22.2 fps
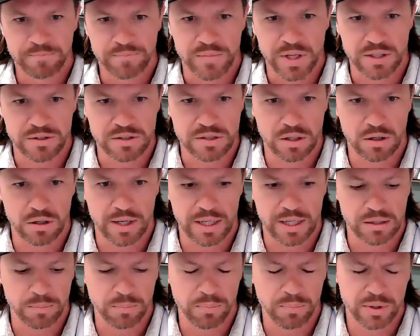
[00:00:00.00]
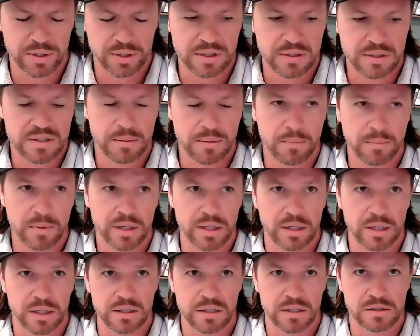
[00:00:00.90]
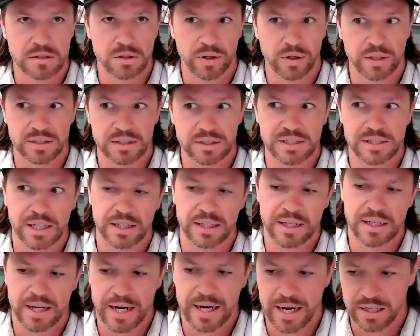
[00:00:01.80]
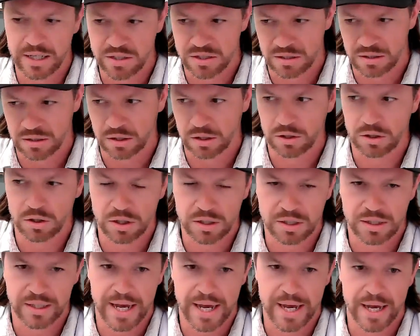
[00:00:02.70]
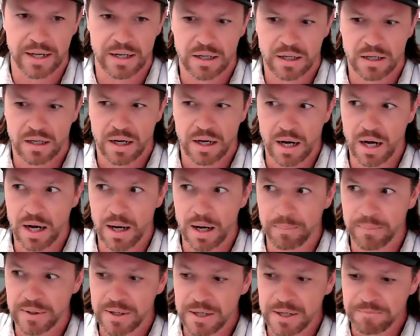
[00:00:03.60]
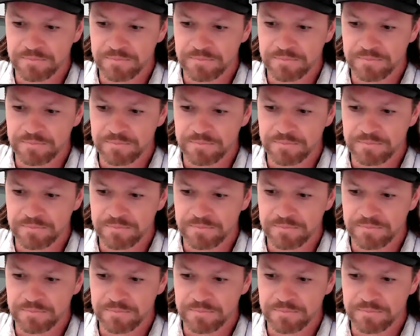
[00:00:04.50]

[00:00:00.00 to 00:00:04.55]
And so at the point that somebody is going to take that action, look that up,